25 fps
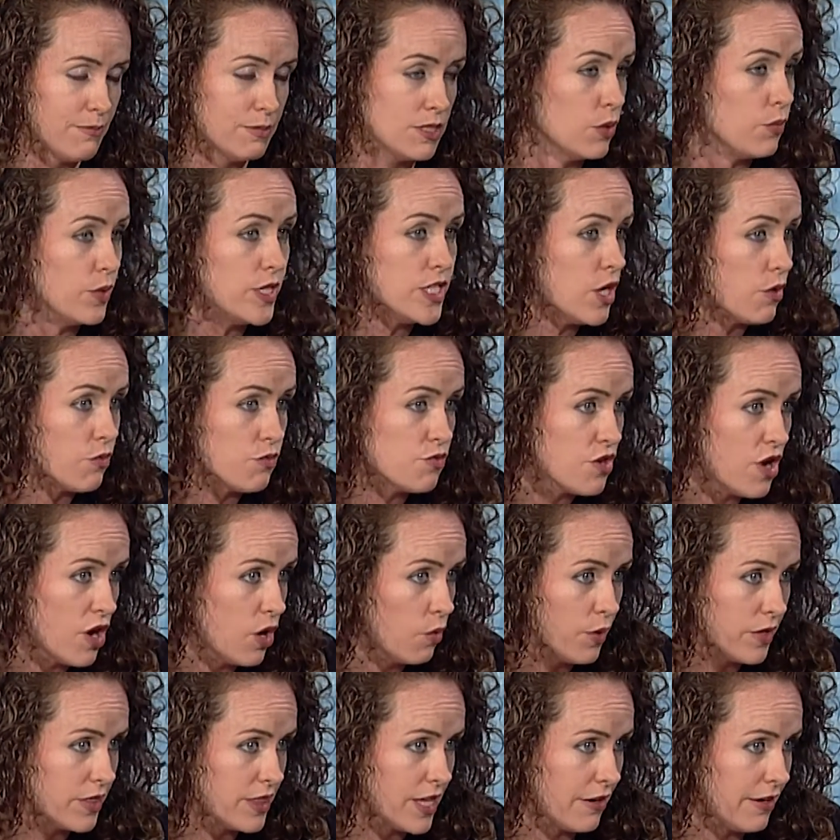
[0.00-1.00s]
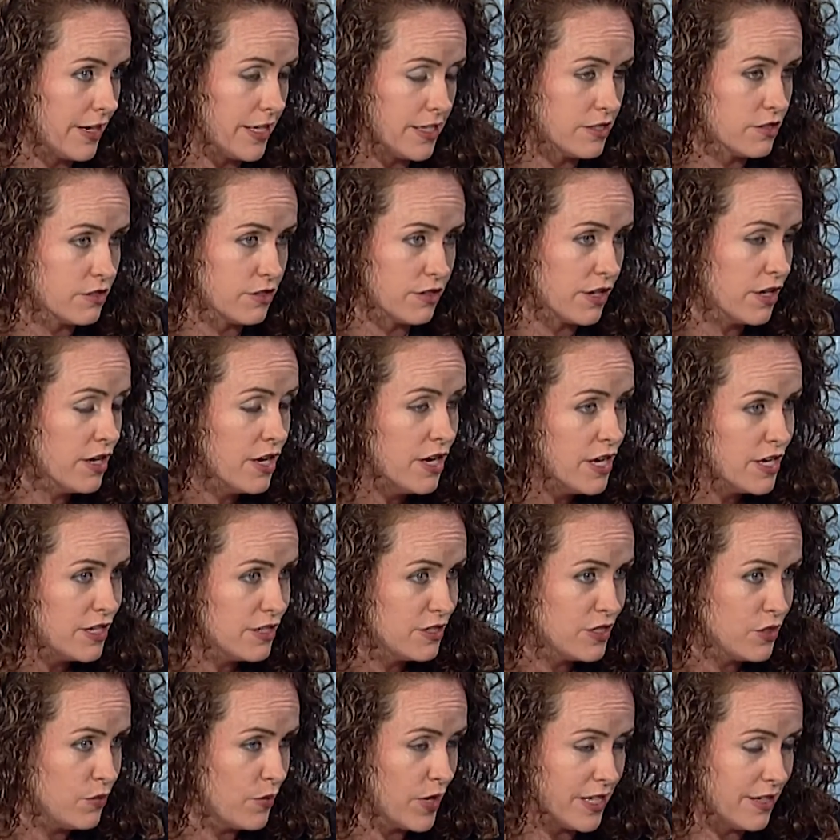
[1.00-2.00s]
So we don't know what their answer
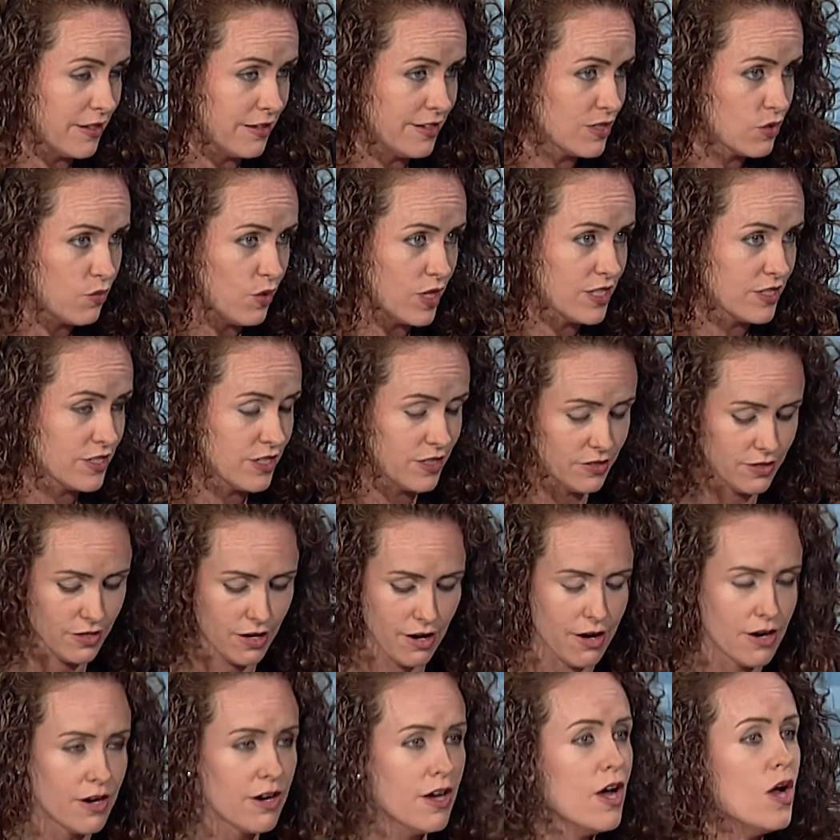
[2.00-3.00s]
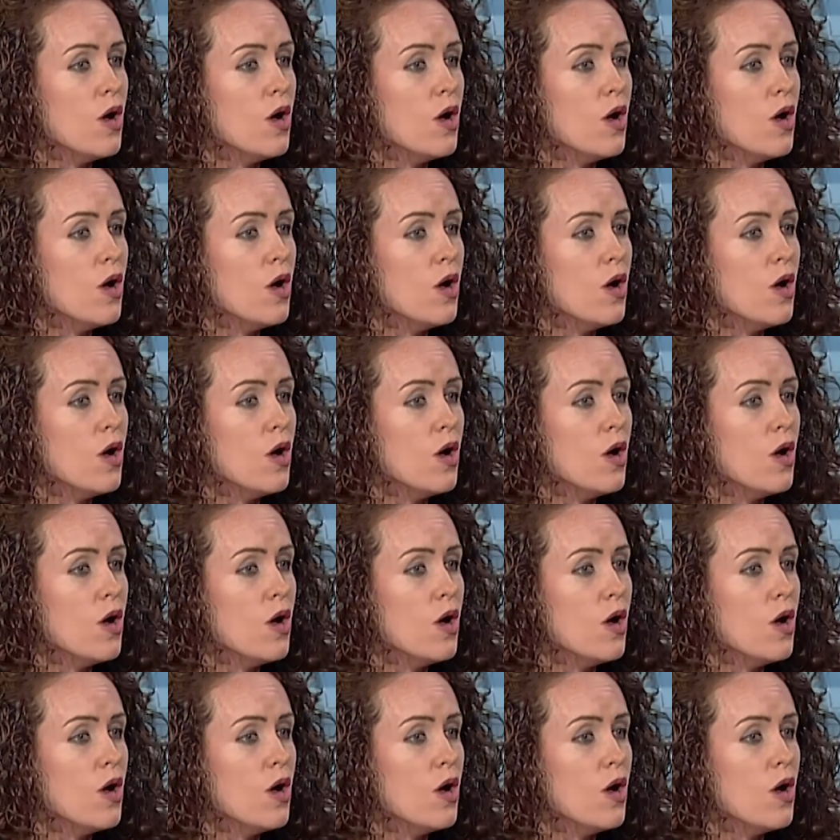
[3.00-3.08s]
to any of these questions are. They're not are. sure